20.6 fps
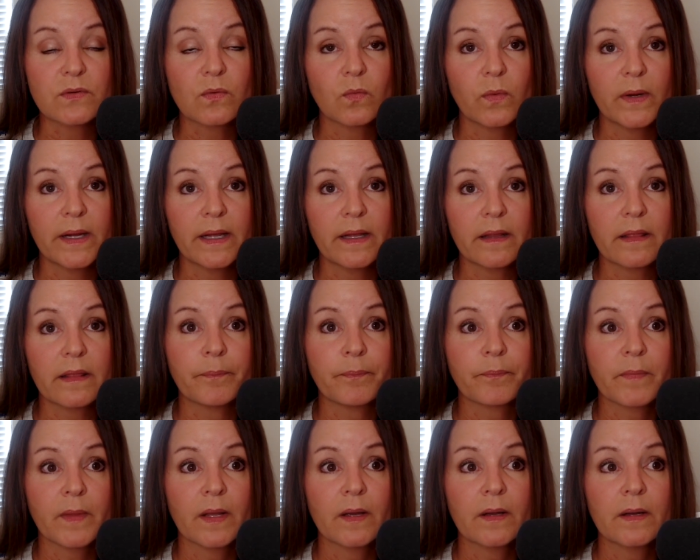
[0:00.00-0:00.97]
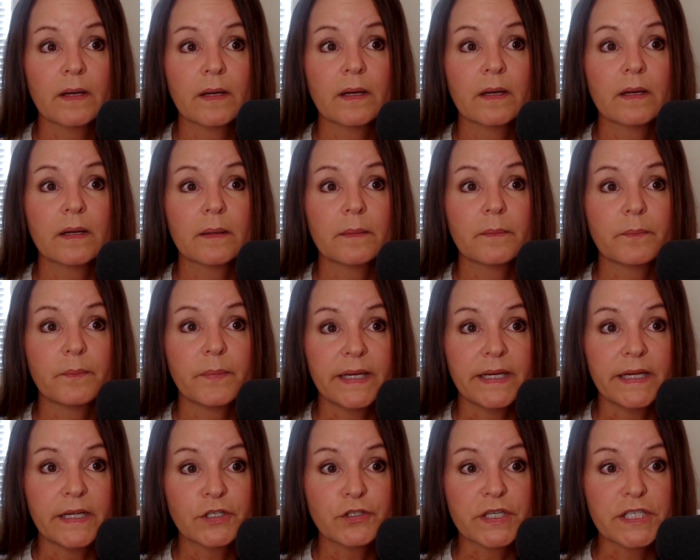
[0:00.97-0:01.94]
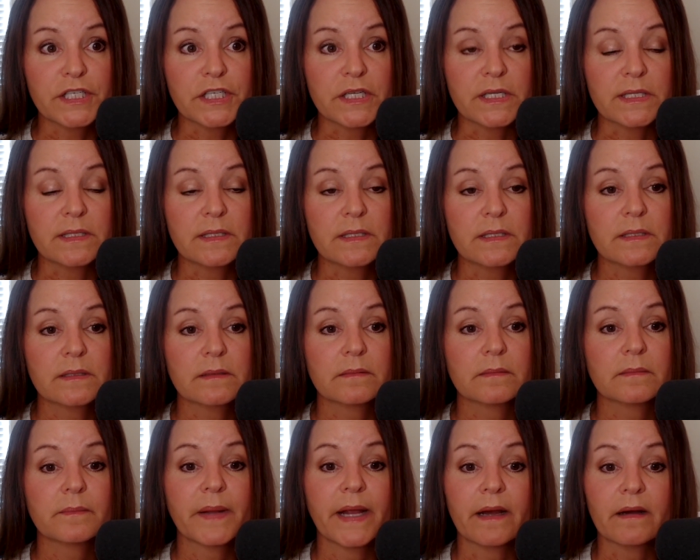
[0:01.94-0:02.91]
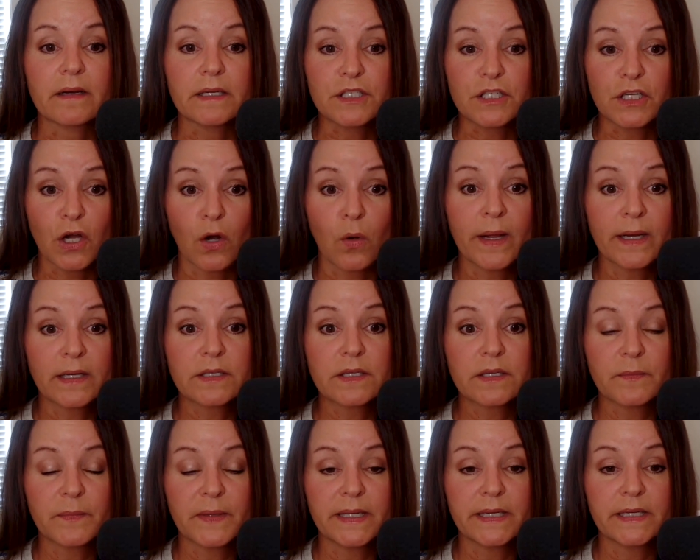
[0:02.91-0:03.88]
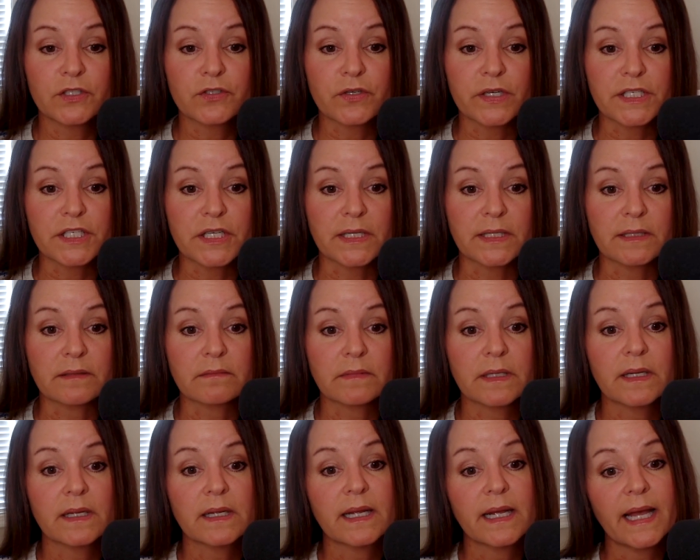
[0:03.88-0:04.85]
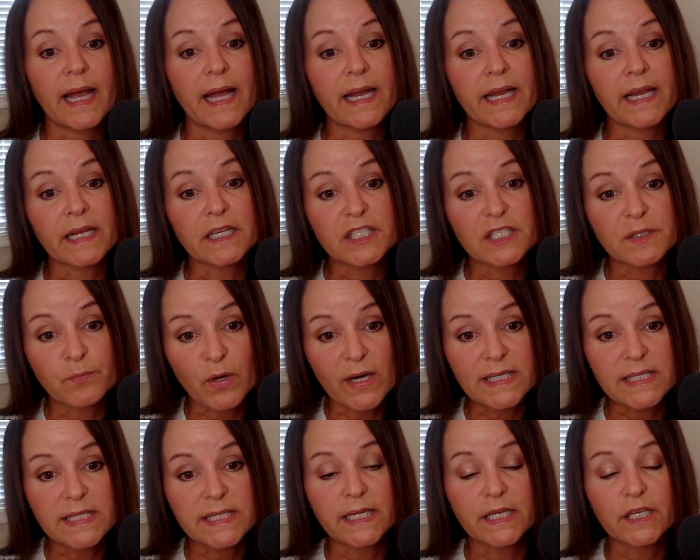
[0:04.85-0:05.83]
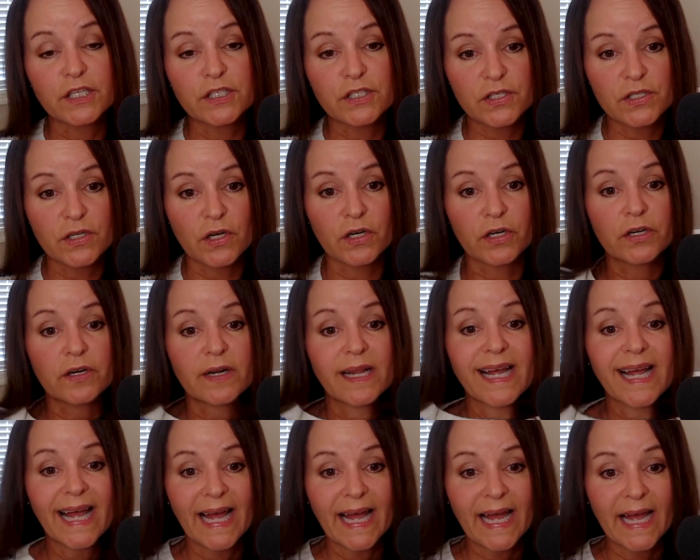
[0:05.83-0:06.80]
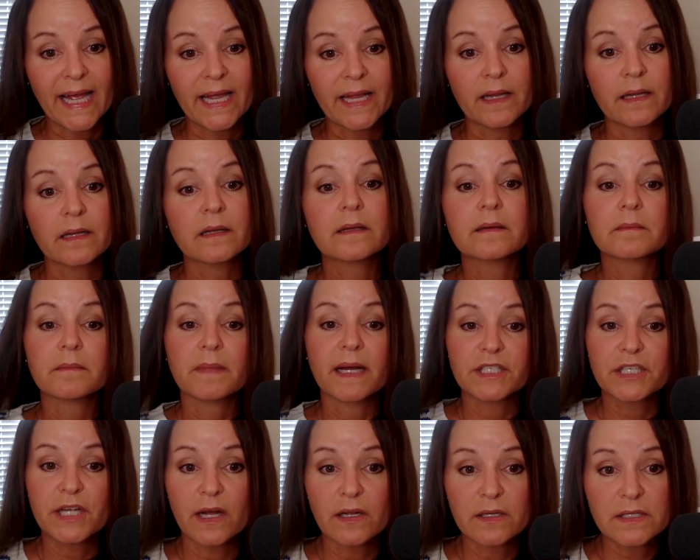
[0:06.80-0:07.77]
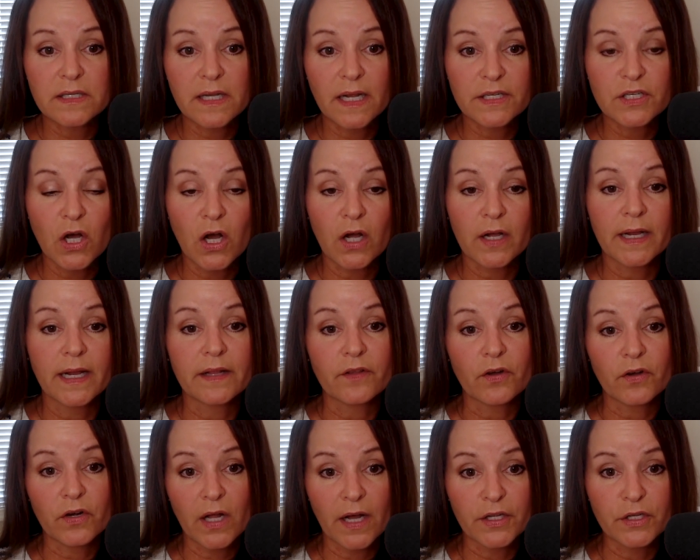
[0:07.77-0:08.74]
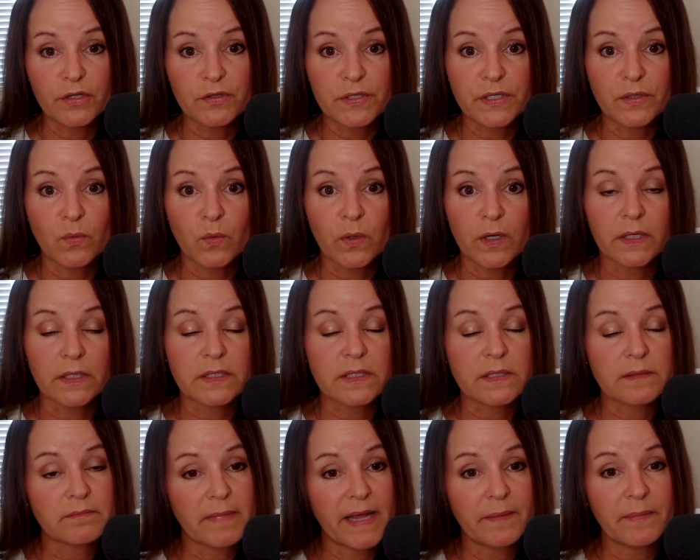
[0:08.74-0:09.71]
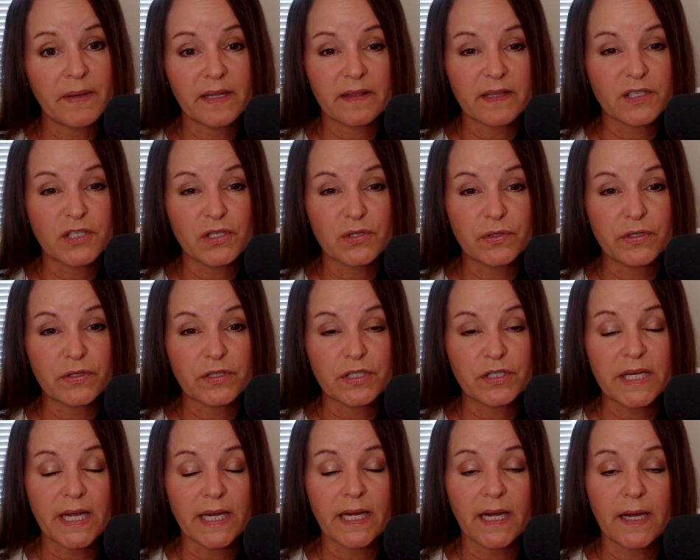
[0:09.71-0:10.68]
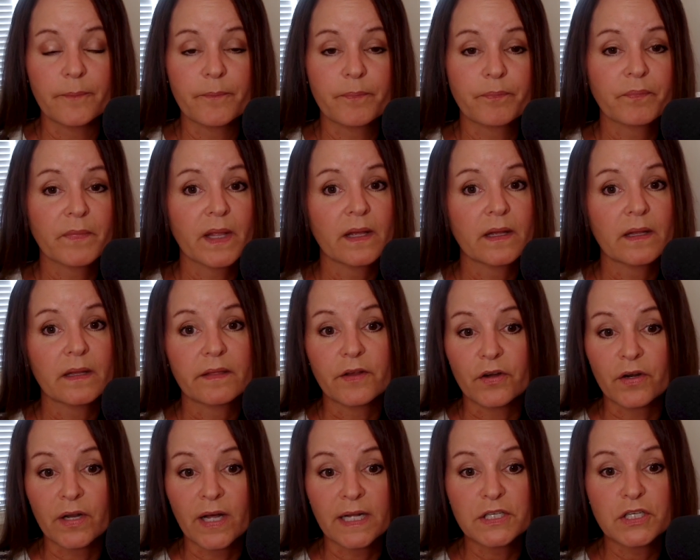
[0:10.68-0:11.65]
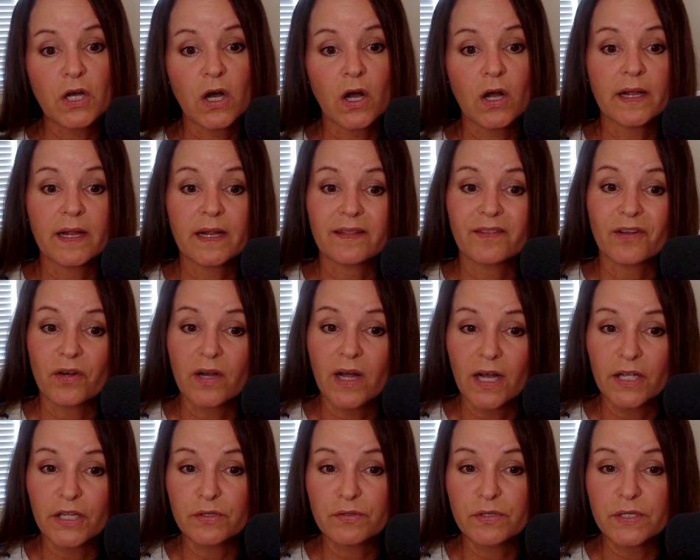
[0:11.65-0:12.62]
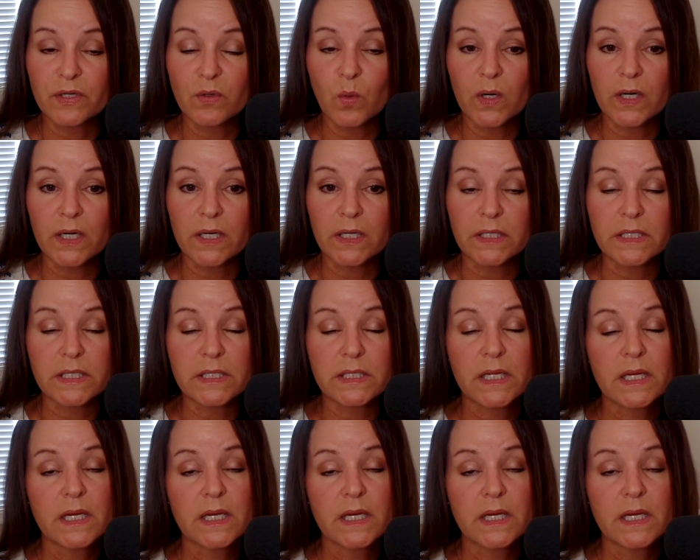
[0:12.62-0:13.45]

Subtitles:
with pediatricians, parents going to the pediatrician and expressing concern. Hey, my child's not talking. They're not using words. Maybe at the 2-year checkup, they're not talking. They're not using words.